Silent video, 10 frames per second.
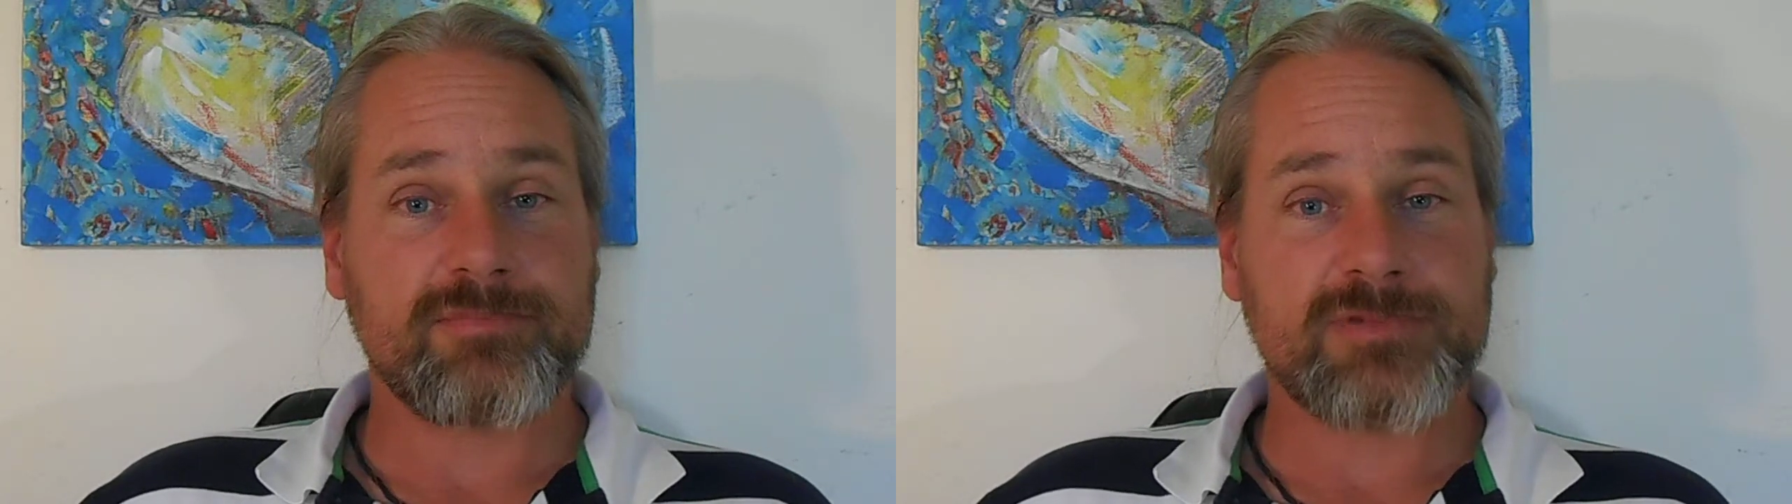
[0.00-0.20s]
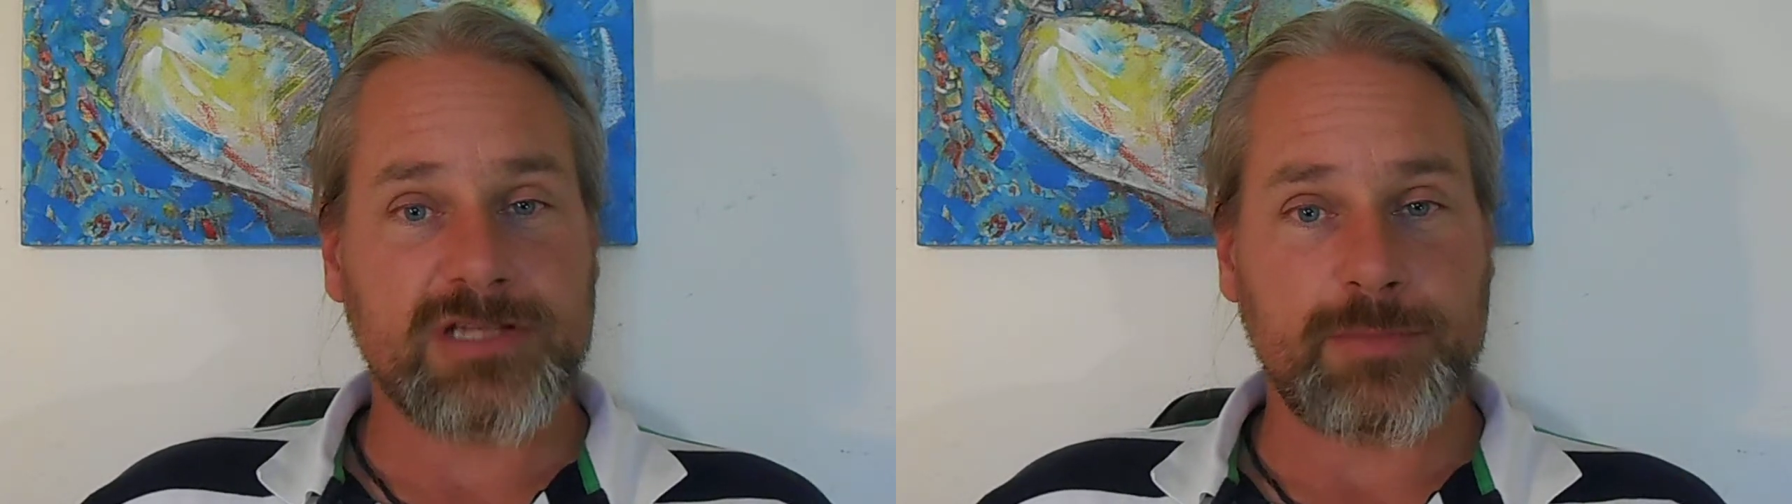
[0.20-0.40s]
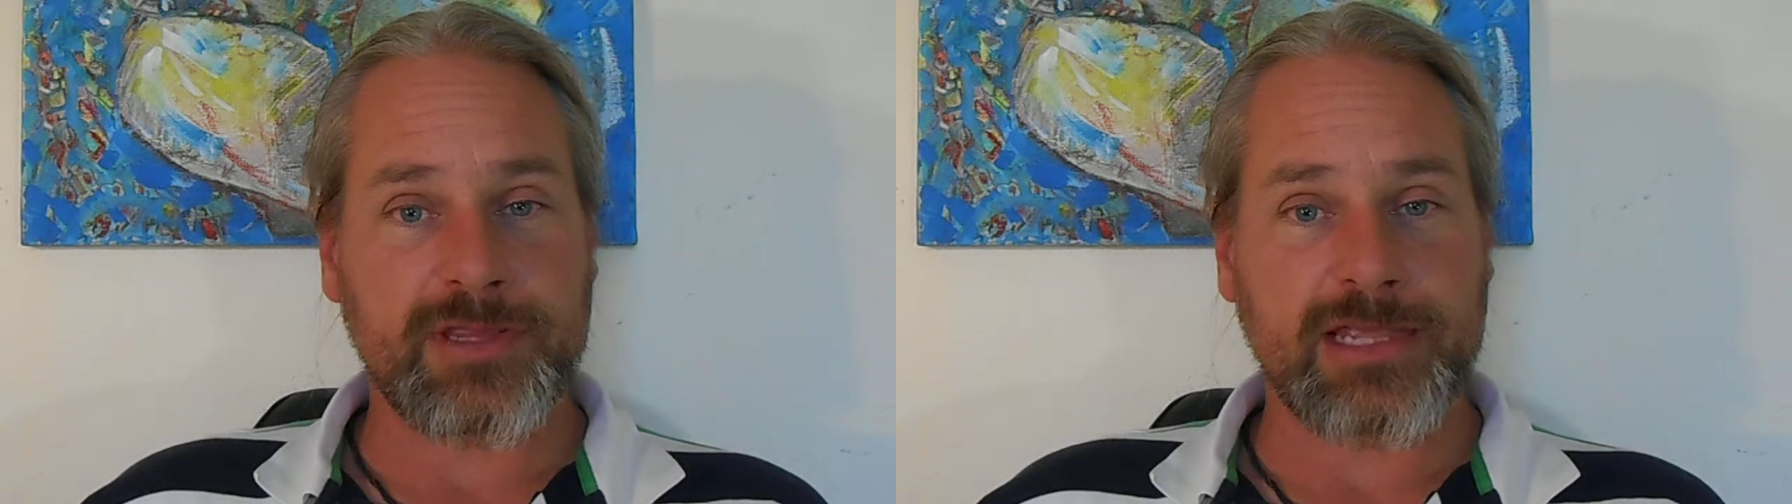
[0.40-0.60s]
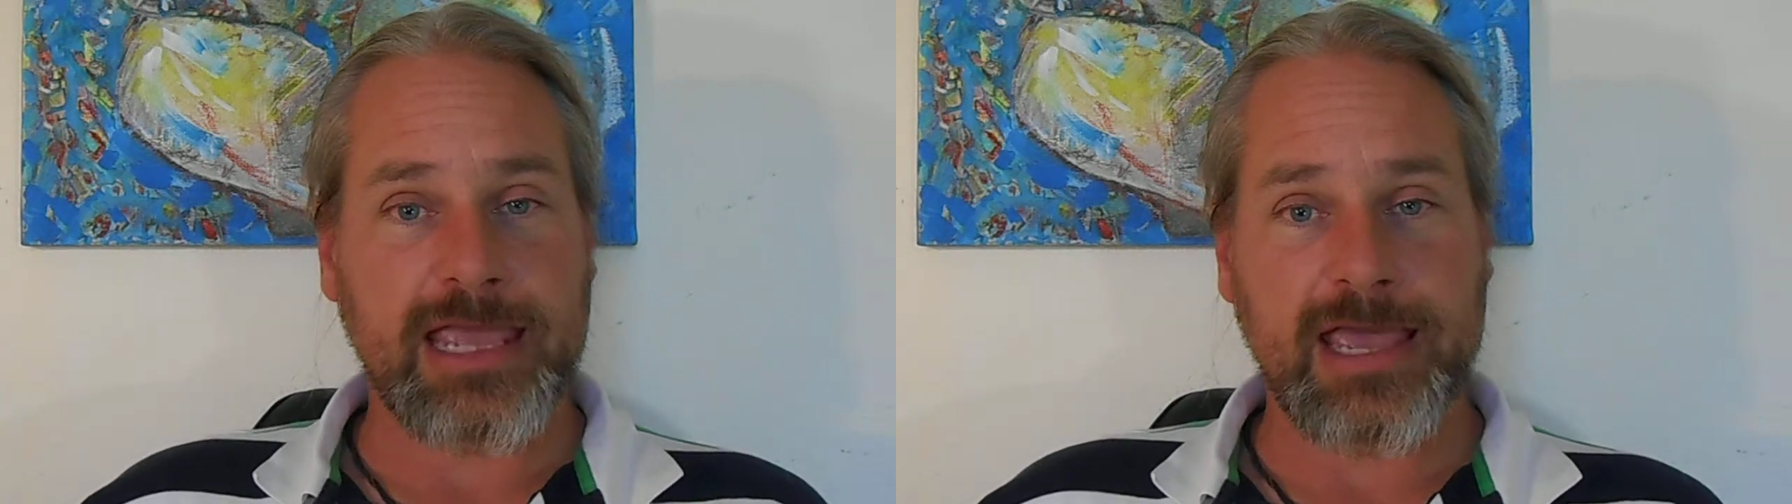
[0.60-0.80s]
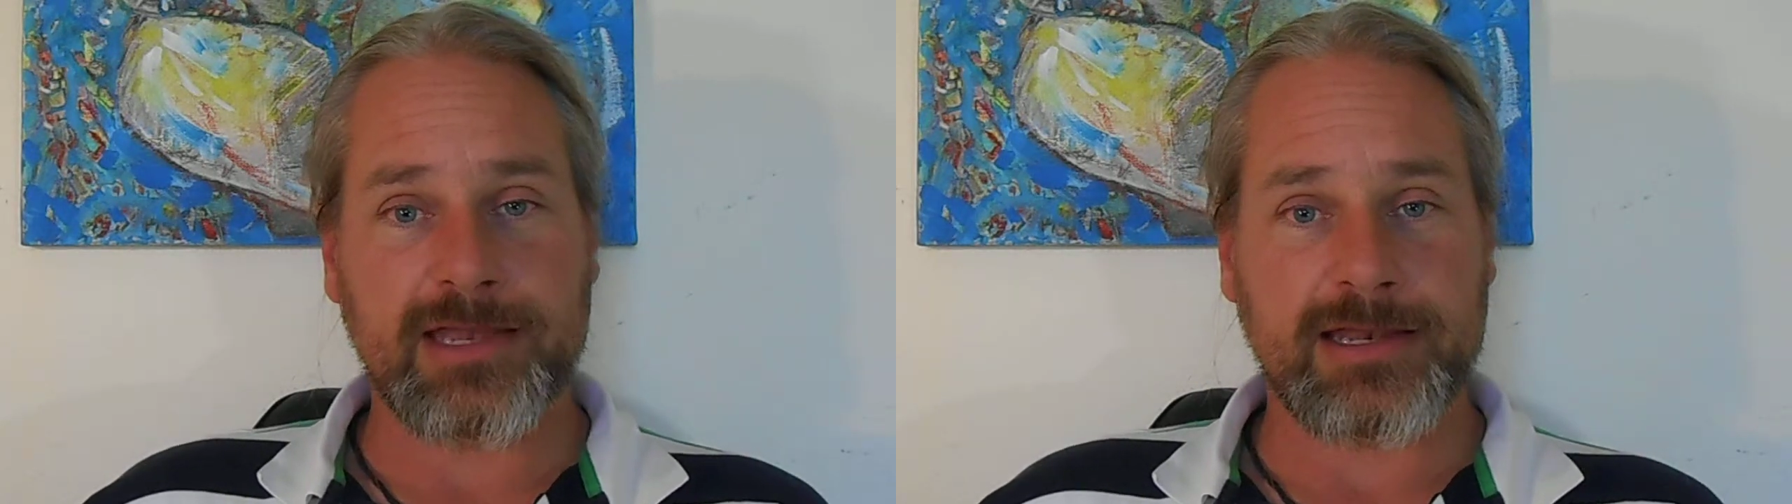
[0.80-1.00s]
some in the
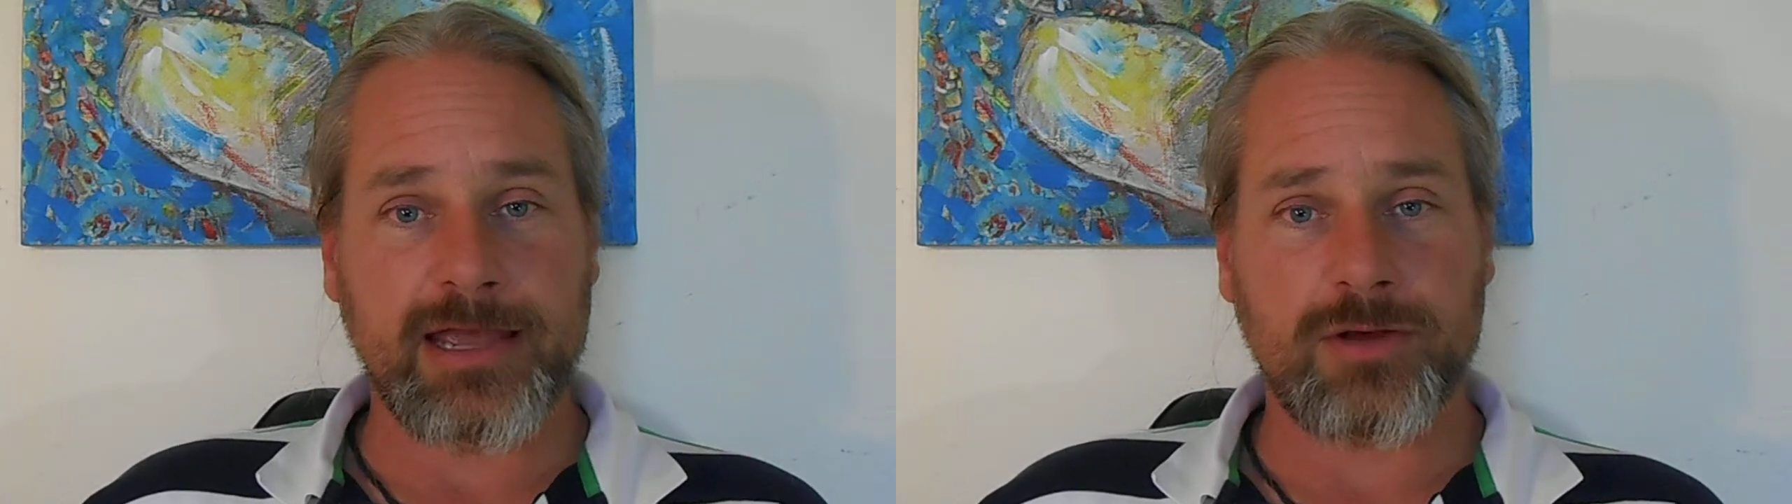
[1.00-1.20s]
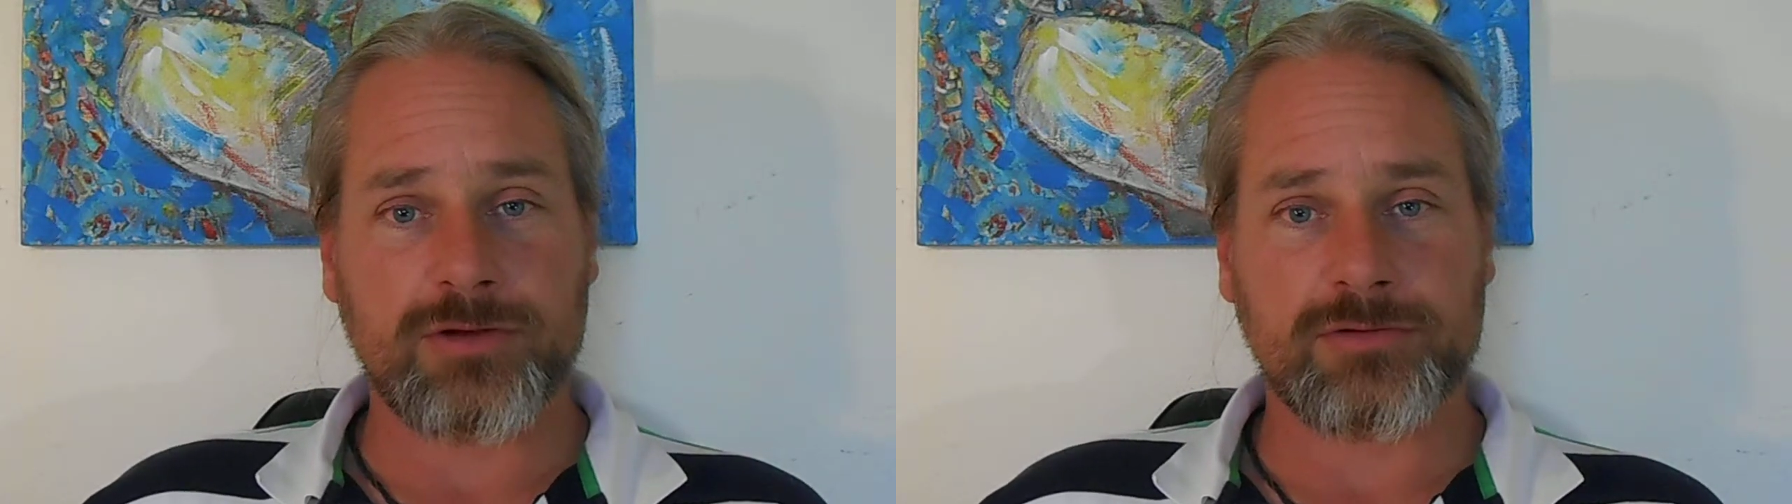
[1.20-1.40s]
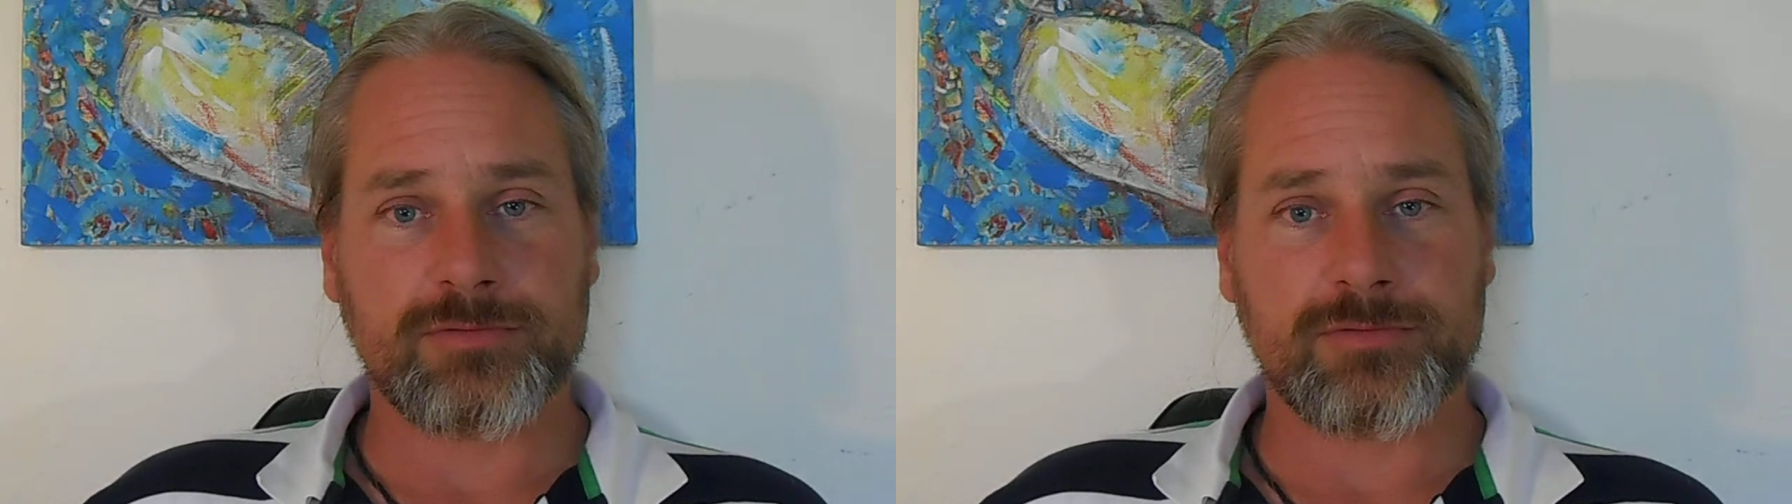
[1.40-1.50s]
can now,